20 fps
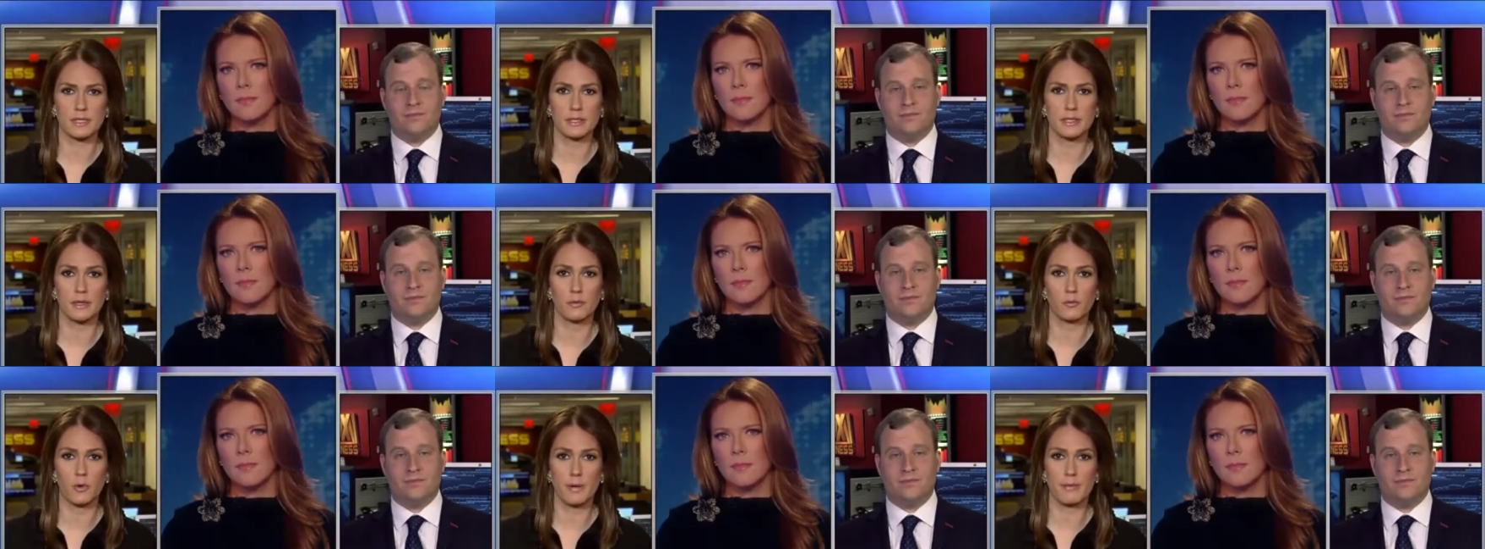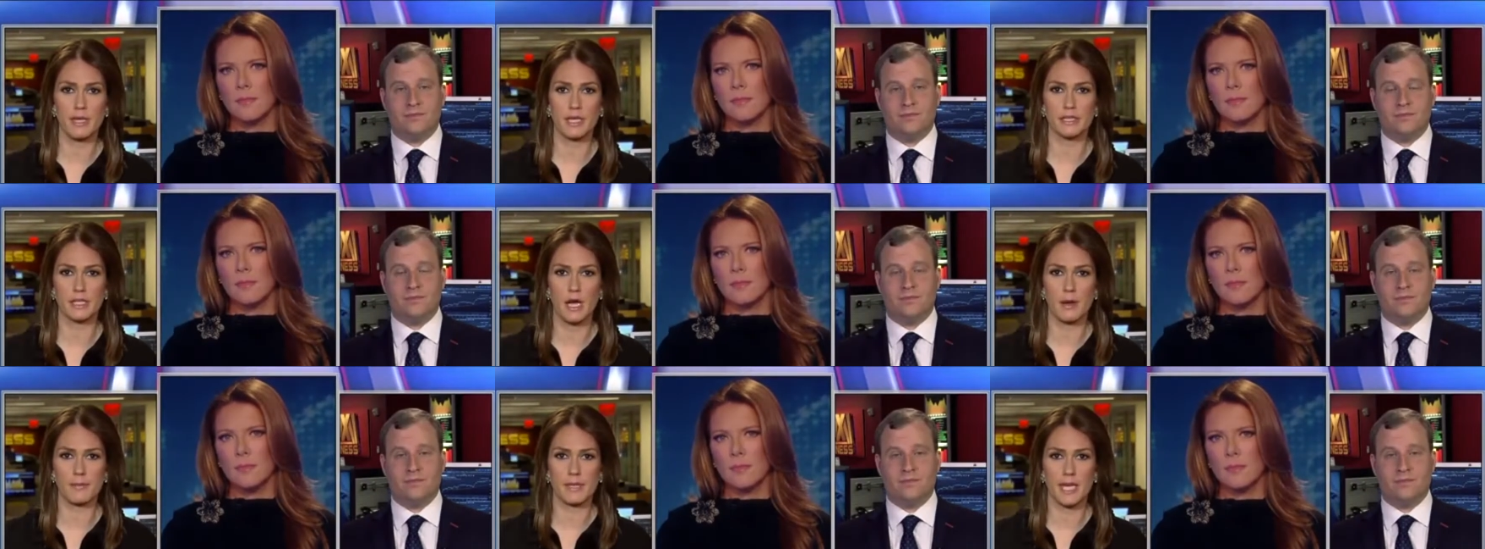Speaker 1: and women
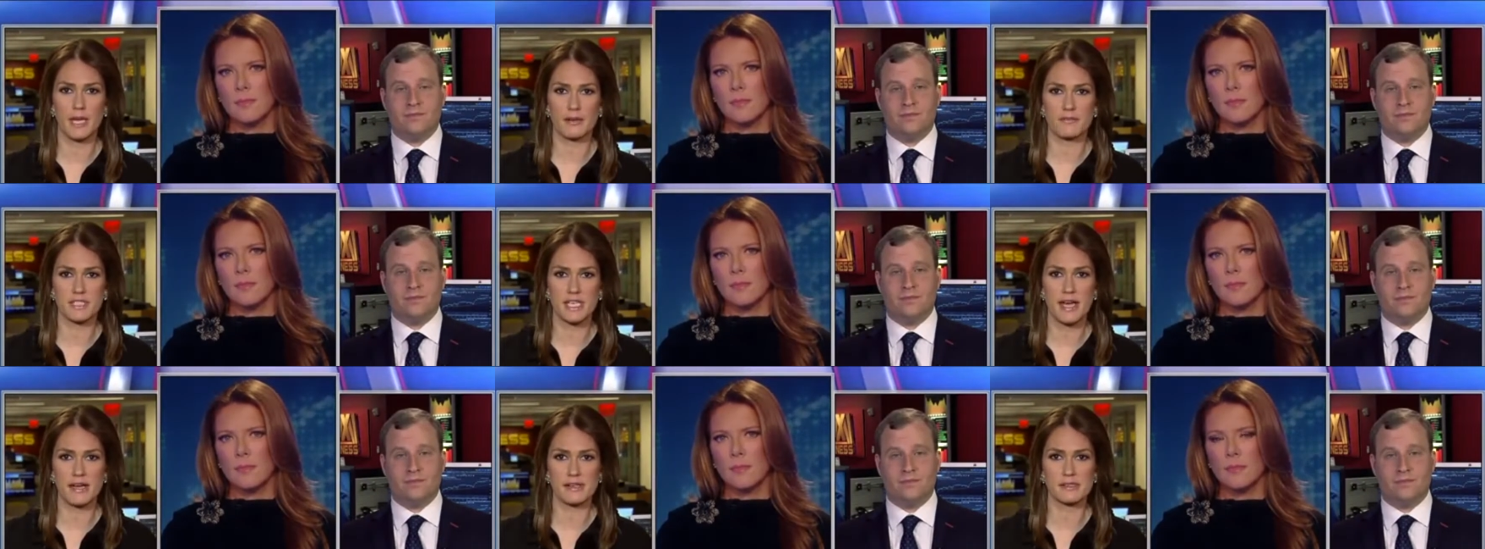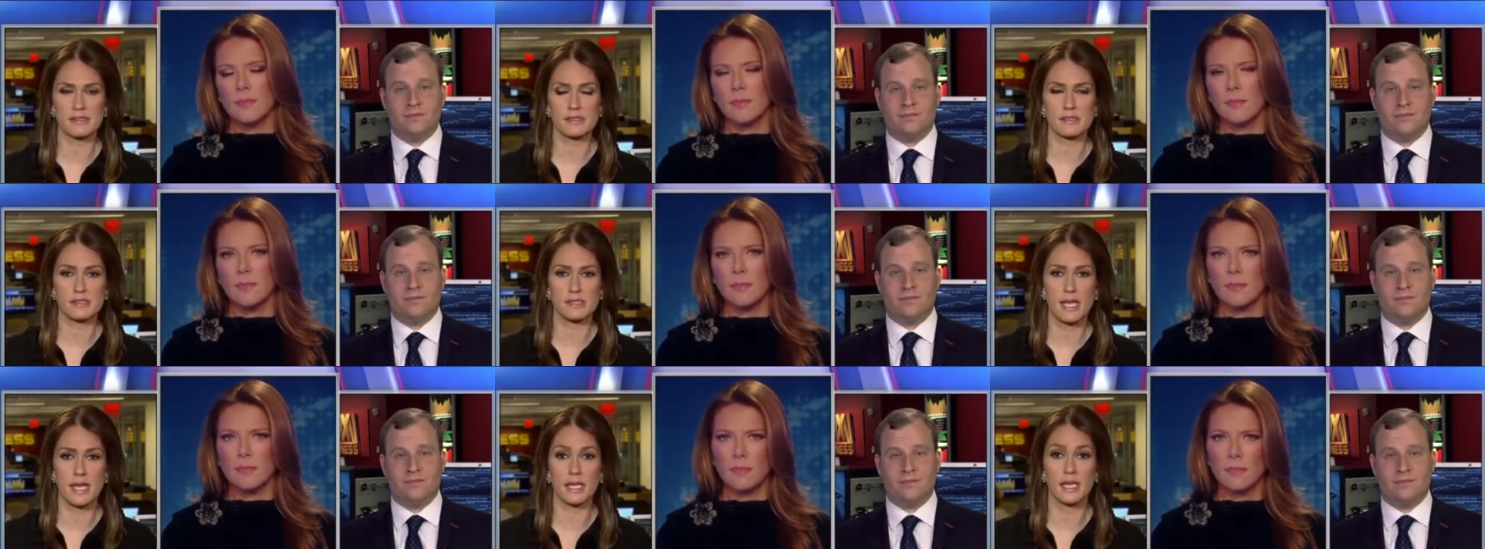coming out of Texas
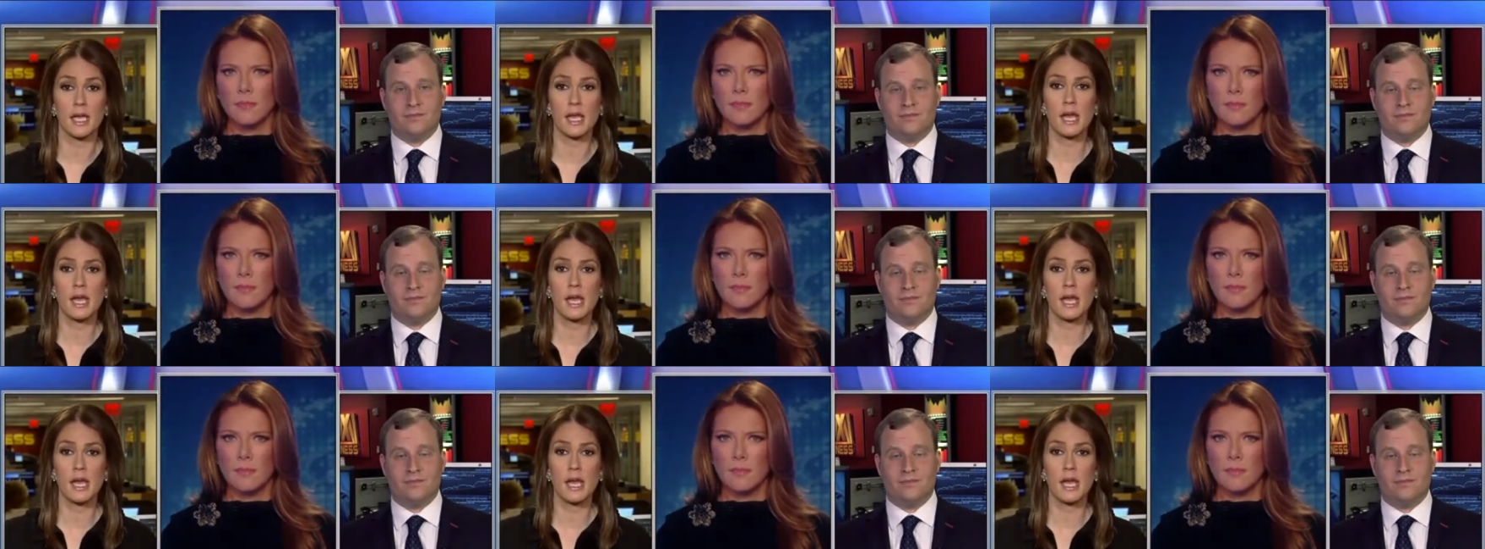saying,